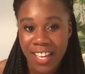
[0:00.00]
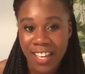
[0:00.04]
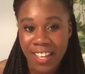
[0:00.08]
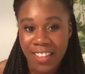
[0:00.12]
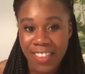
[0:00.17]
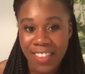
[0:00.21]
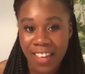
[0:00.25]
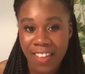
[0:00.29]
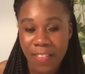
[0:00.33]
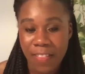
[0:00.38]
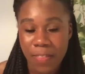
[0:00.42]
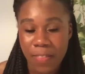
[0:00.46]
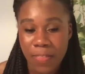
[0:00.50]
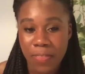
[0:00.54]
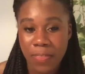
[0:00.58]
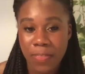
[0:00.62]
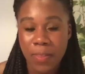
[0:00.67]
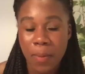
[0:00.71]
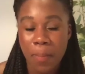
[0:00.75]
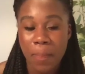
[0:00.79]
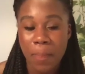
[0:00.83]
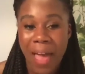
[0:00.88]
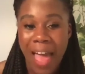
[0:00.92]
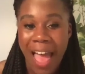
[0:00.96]
that
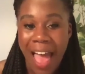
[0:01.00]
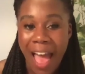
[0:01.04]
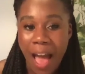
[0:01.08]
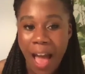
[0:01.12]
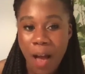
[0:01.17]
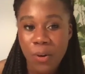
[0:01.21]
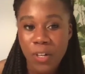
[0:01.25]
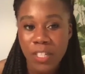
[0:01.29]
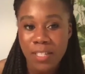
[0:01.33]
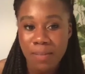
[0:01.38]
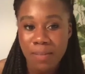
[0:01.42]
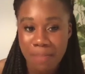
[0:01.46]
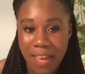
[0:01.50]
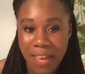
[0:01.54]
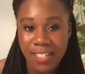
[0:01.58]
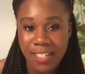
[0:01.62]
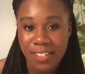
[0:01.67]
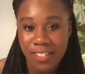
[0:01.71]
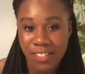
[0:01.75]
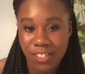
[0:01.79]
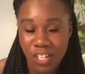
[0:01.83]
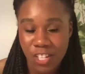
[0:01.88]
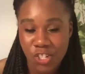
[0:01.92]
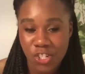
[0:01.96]
the power to make
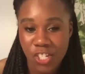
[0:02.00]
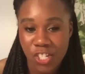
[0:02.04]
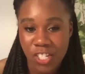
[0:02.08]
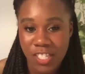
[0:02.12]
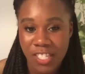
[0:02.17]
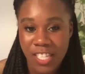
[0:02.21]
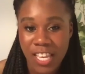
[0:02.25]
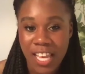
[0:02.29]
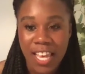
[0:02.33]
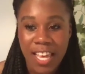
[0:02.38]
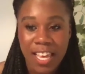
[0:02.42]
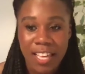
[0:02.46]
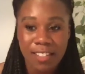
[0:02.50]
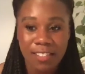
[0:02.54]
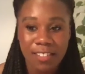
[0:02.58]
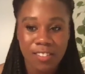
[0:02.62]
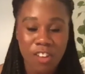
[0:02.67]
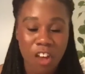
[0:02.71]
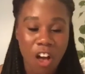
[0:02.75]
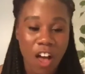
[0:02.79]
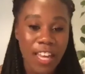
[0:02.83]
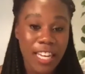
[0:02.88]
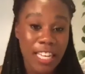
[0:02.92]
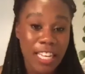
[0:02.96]
decisions is
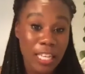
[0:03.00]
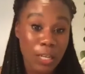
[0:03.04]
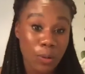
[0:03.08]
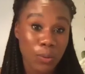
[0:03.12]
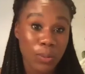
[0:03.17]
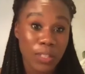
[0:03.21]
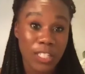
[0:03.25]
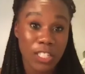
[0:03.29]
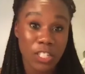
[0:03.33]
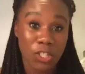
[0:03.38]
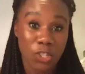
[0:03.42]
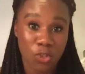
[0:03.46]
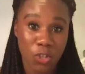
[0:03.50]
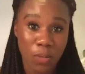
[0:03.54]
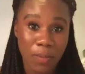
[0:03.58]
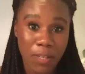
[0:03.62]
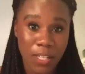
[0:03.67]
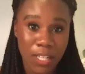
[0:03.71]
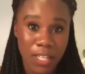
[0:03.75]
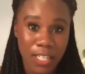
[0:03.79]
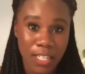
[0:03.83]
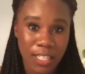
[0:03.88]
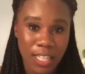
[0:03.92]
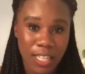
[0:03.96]
not equally
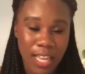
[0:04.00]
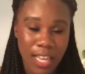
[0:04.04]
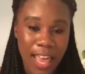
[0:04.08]
distributed.